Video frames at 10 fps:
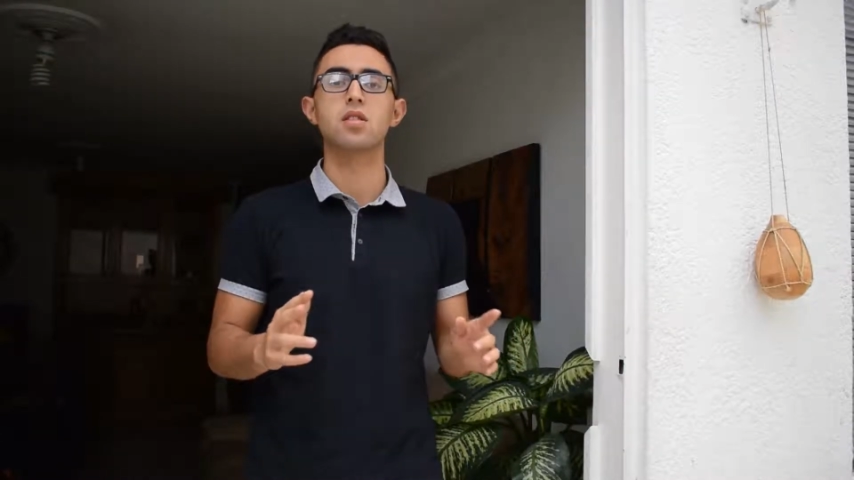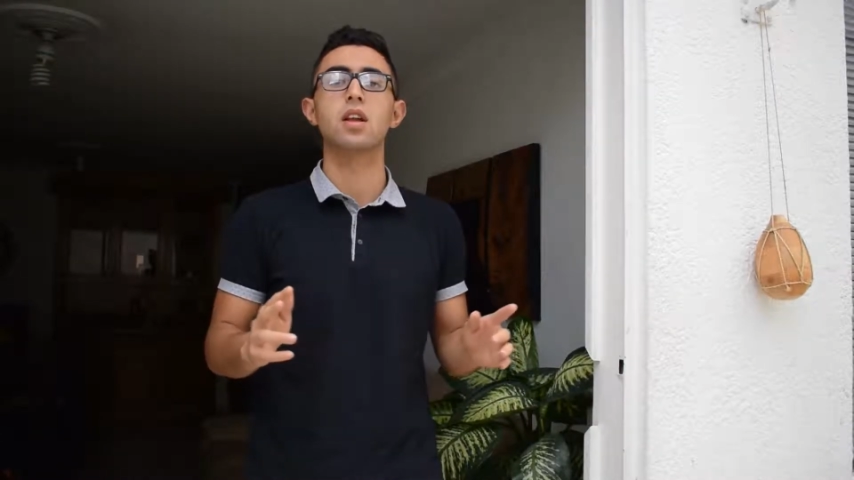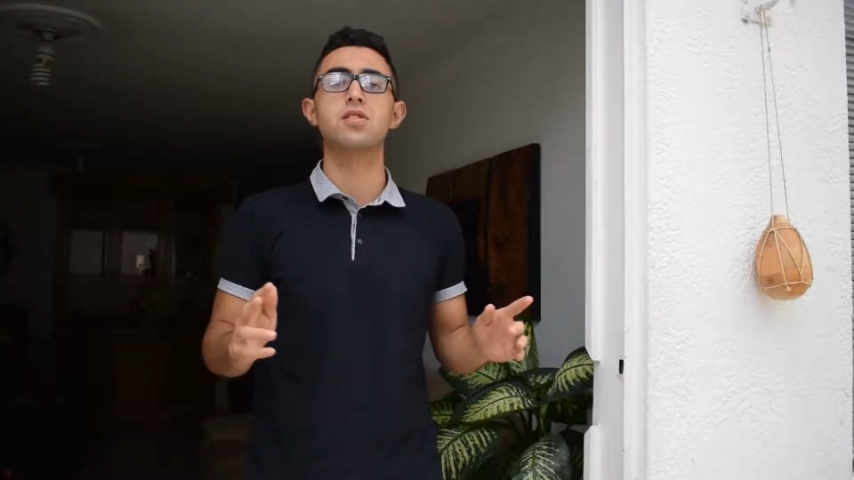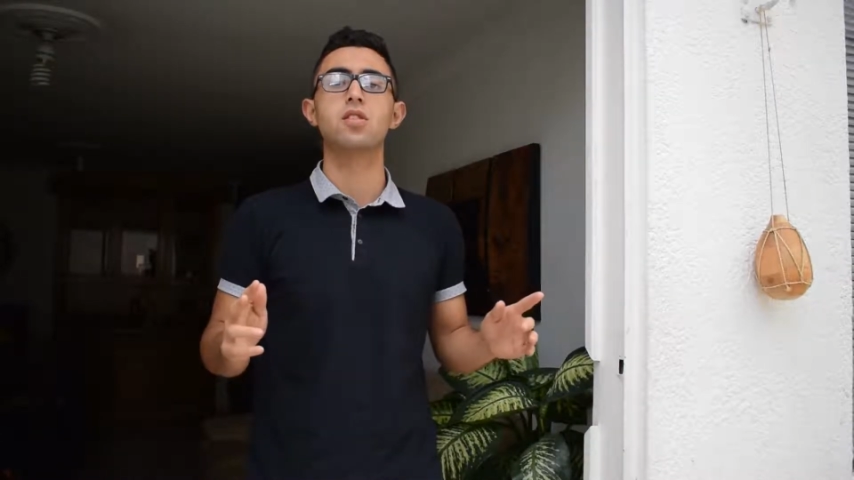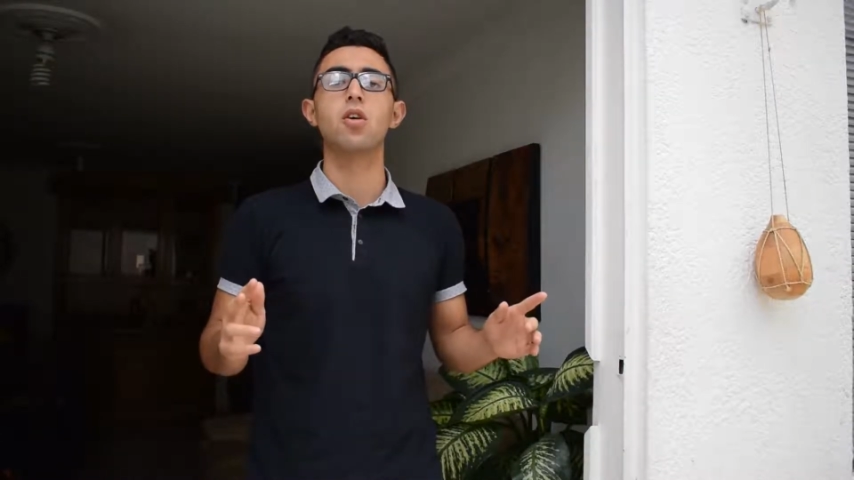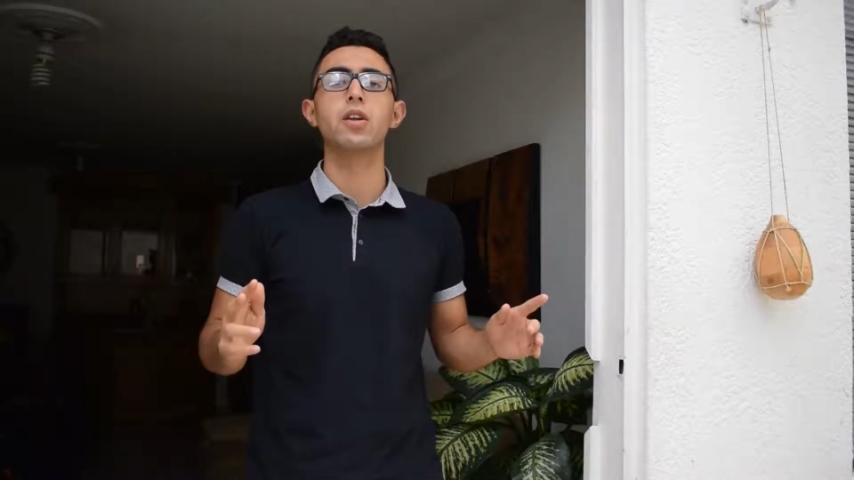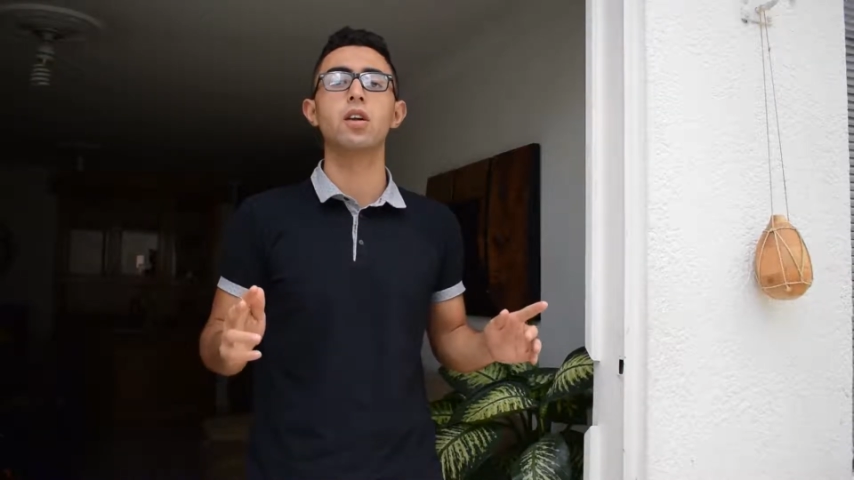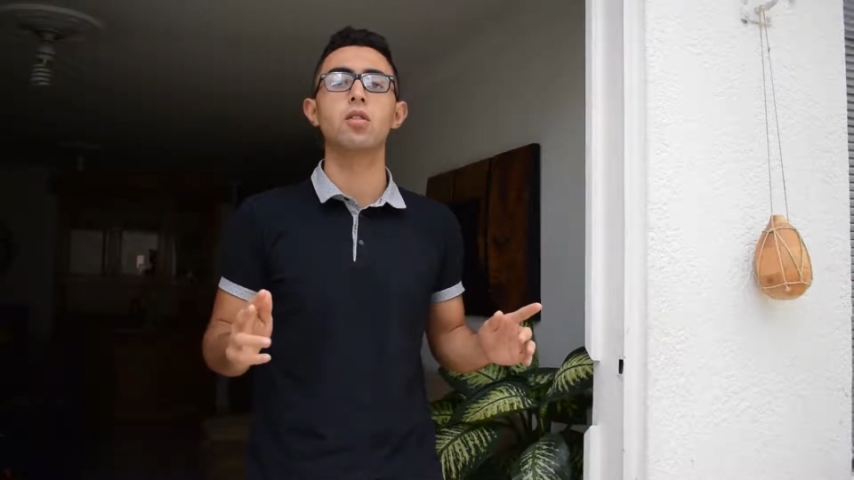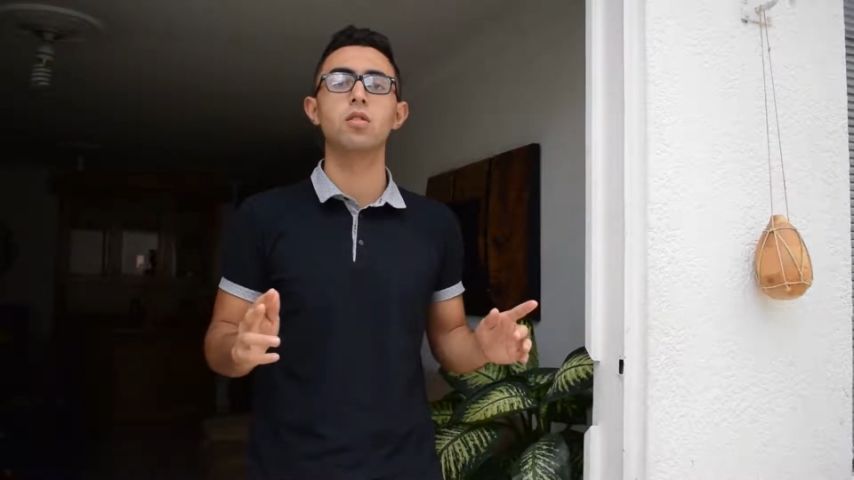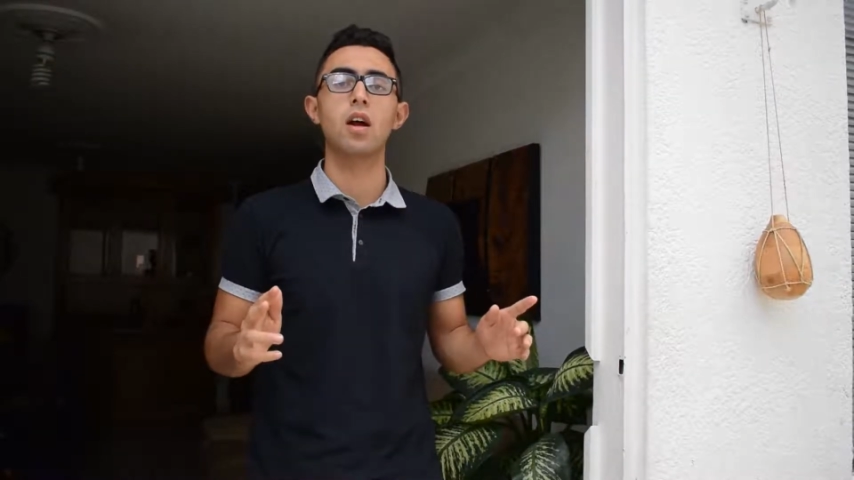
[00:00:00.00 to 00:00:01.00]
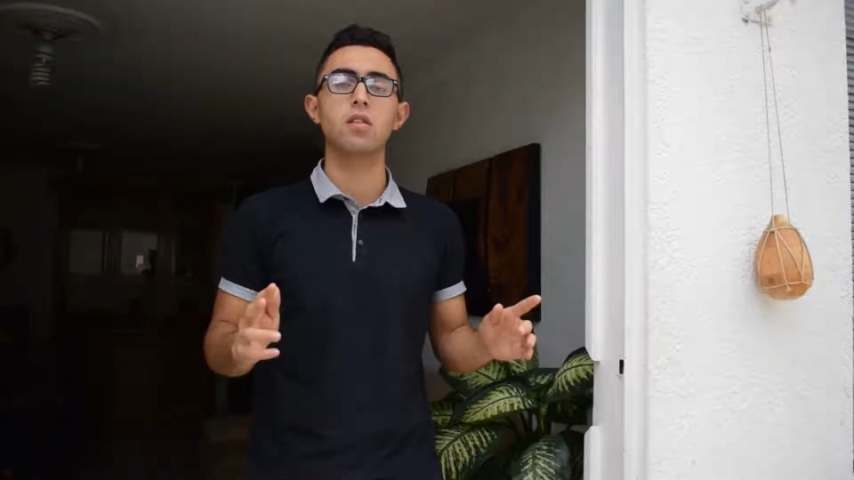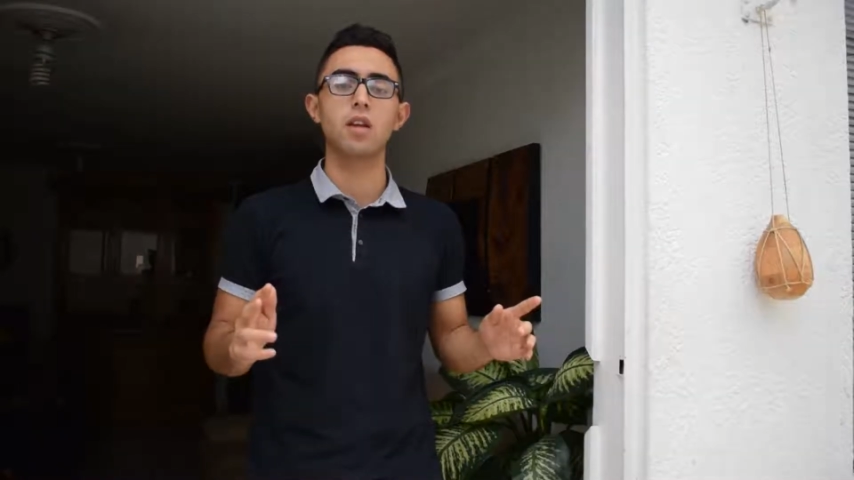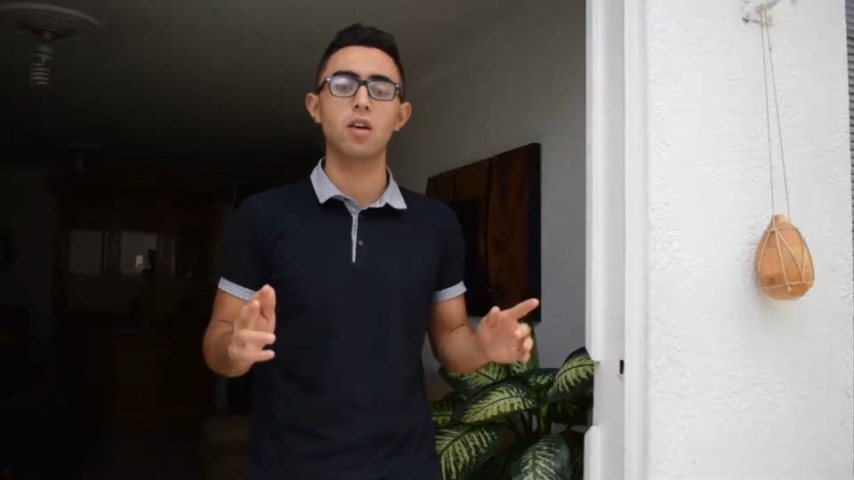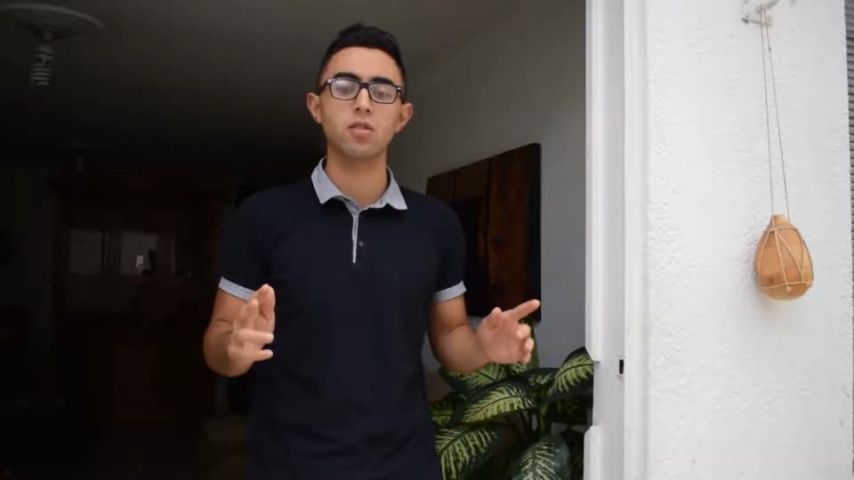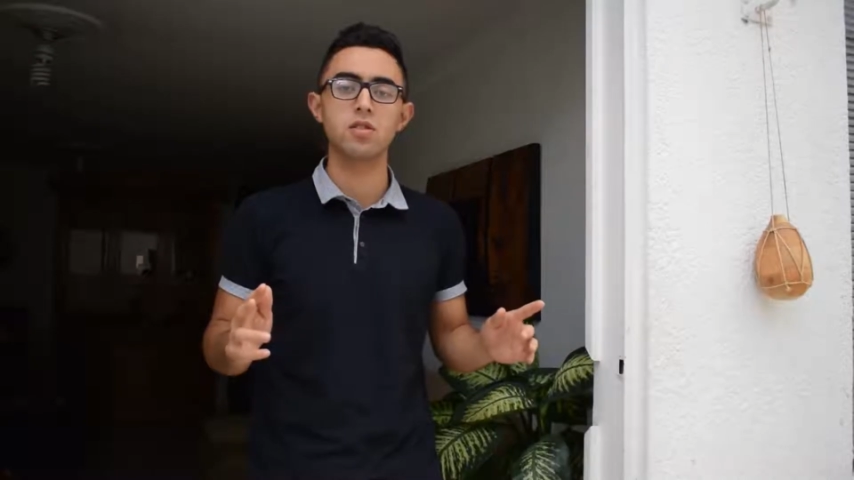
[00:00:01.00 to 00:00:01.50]
that's going on right
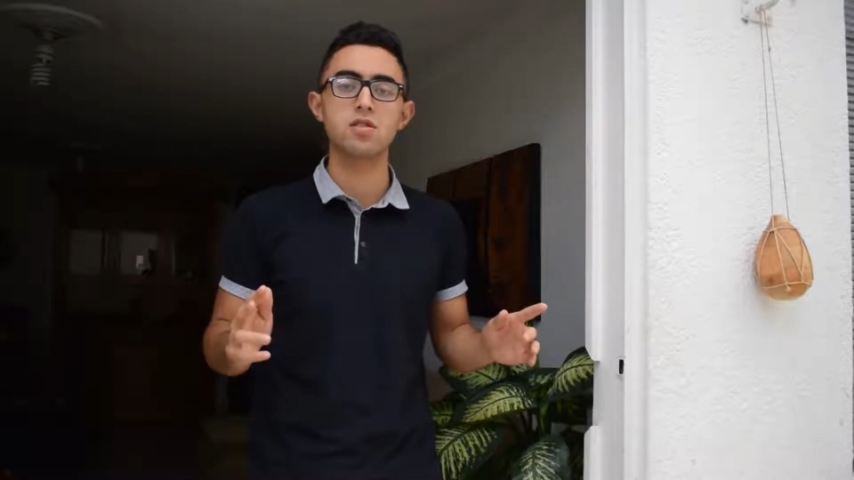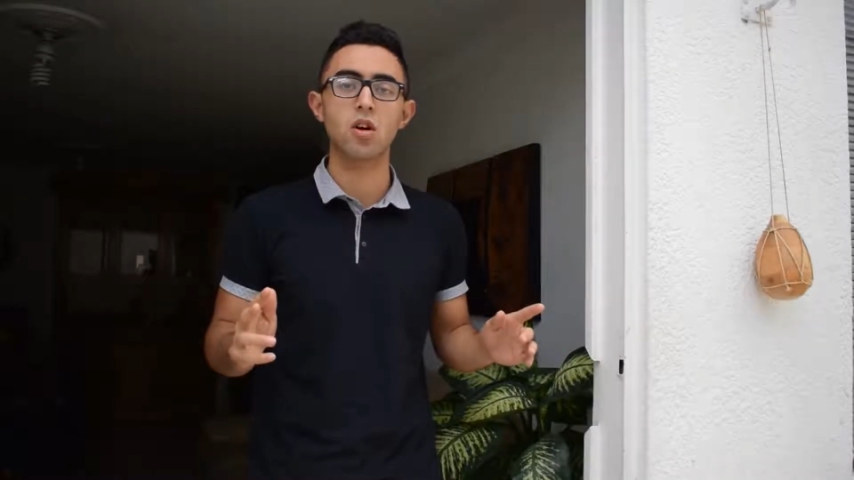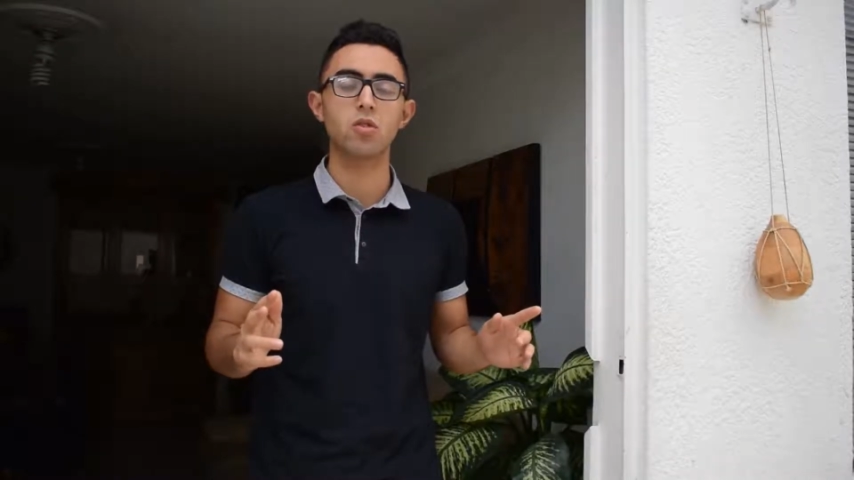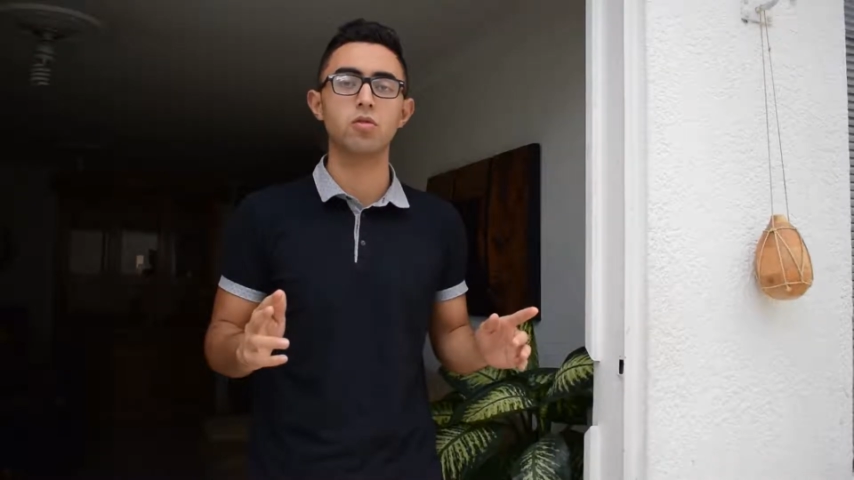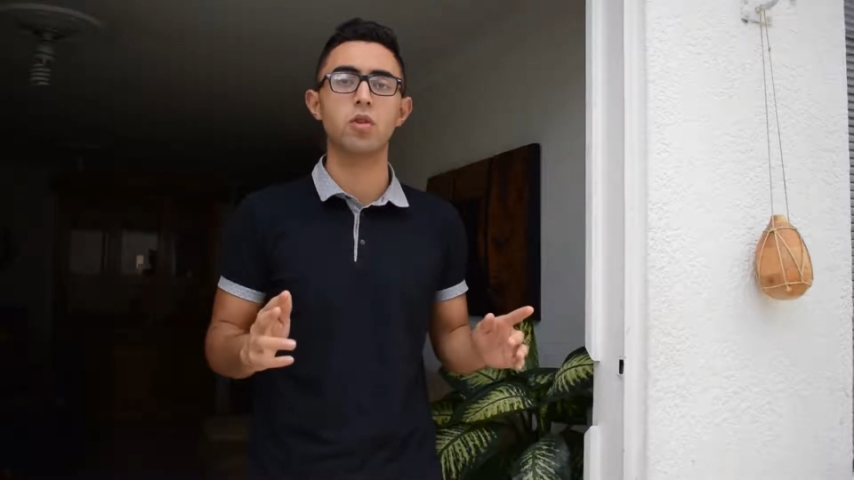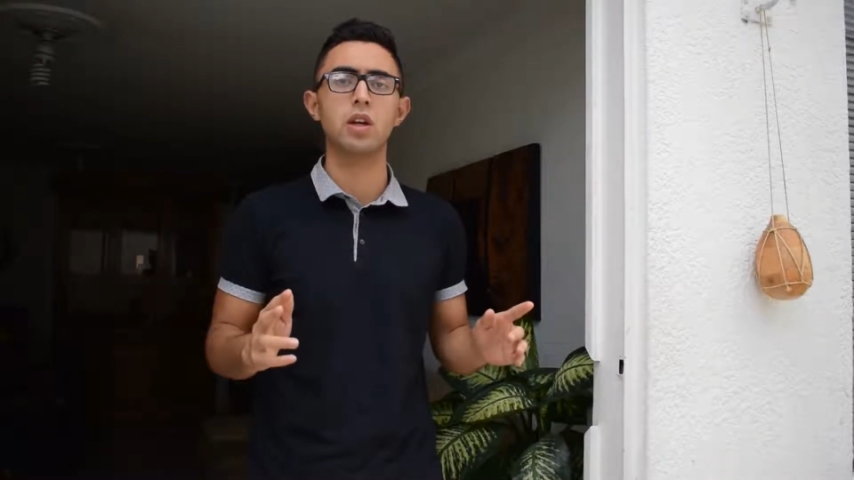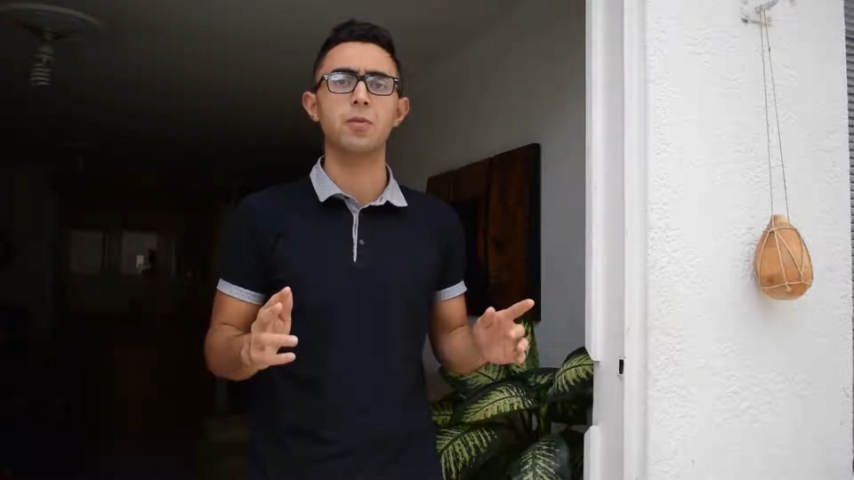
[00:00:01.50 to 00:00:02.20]
now in this country.